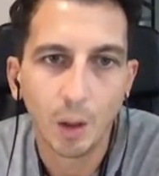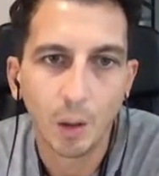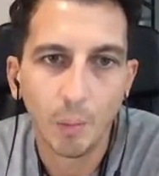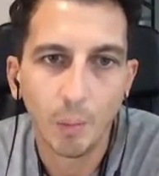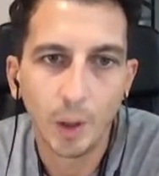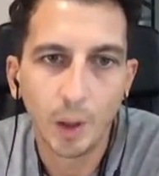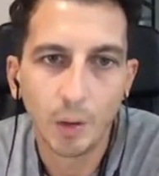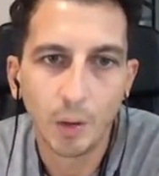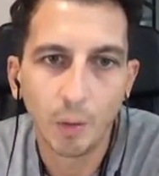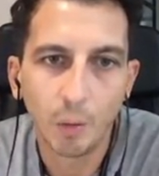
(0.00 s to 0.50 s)

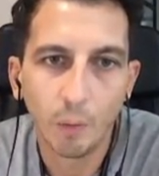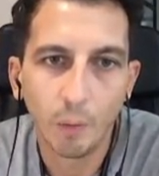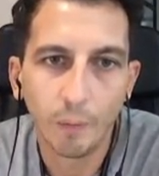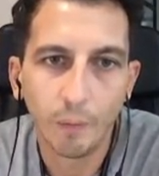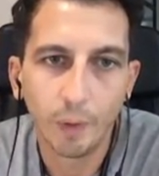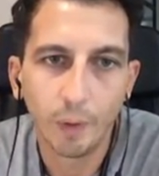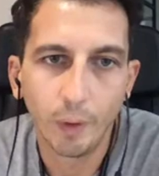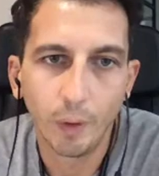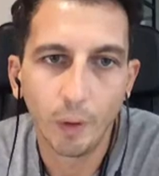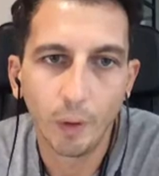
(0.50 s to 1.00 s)
making room
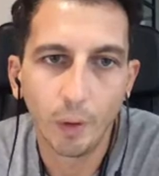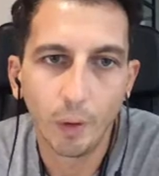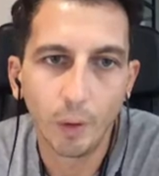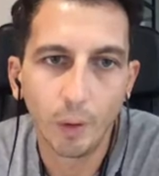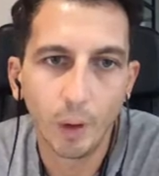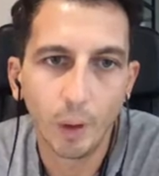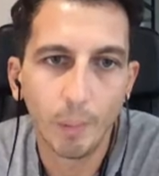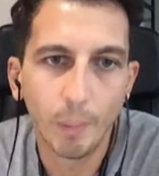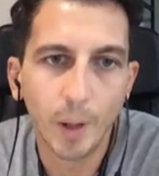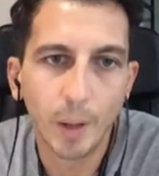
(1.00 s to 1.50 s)

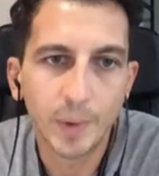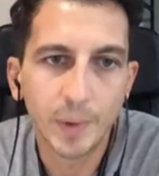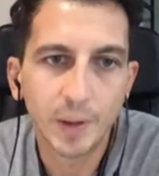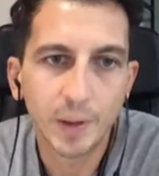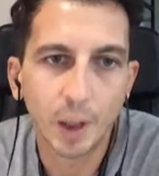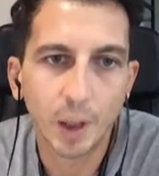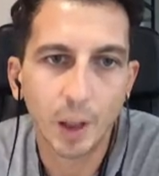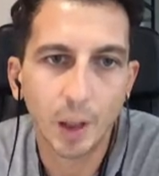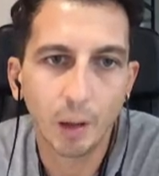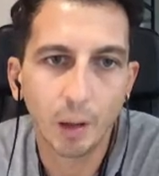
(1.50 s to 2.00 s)
for BEM
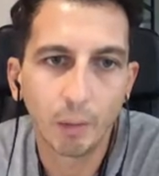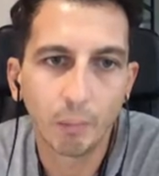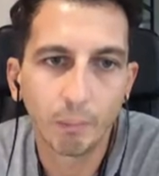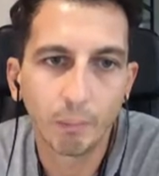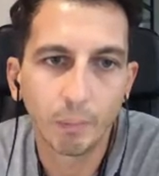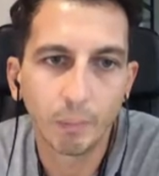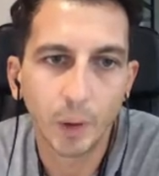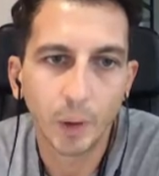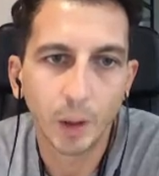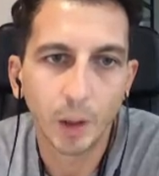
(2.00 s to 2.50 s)
style
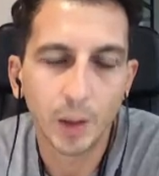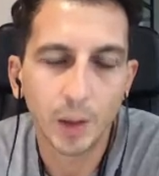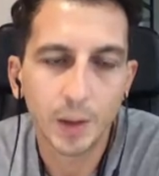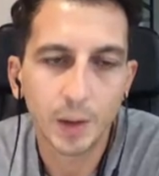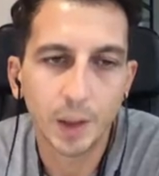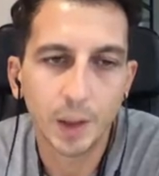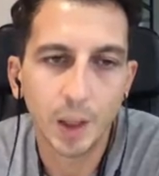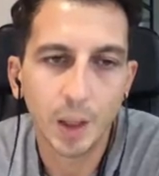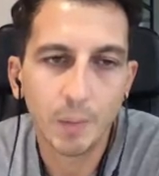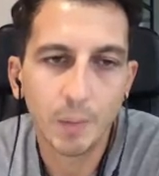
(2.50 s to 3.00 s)
class
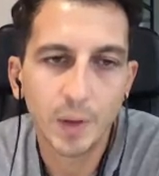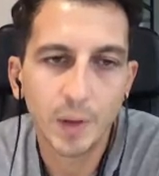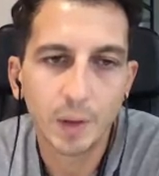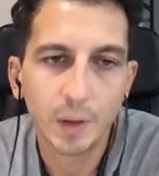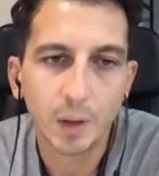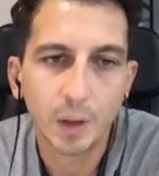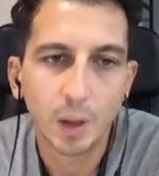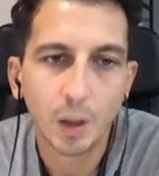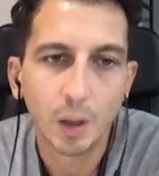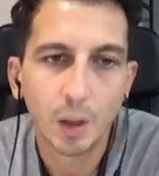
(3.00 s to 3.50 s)
names
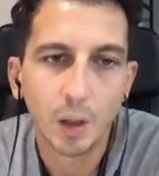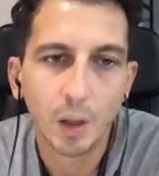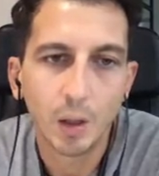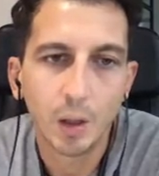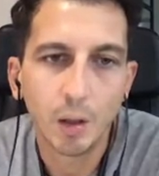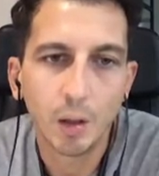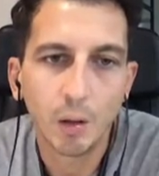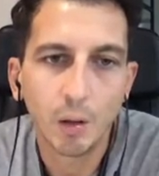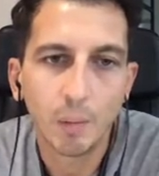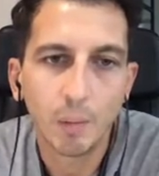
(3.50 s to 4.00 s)

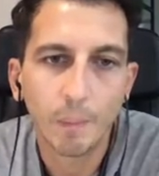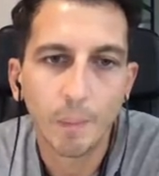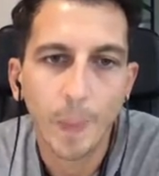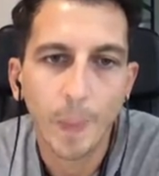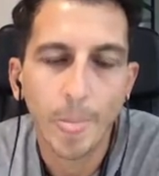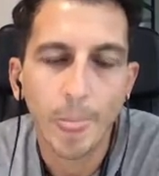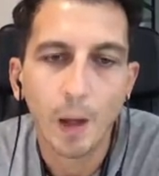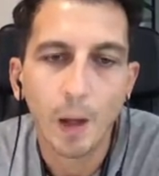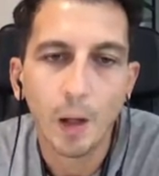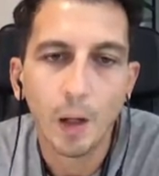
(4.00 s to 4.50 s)
here.
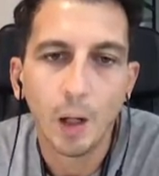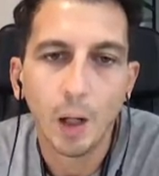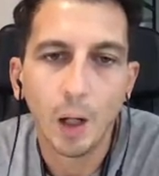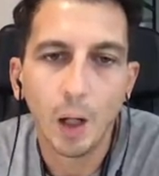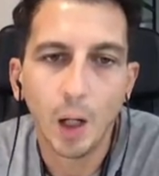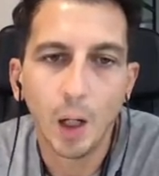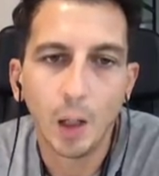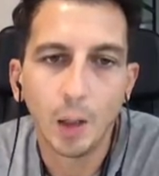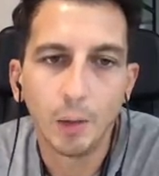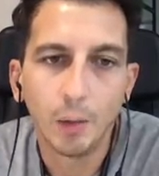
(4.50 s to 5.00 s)

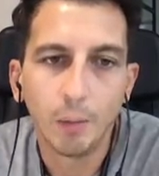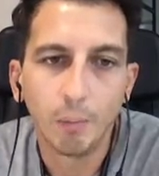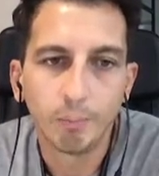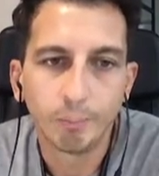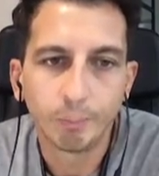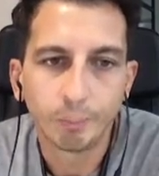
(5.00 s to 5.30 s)
And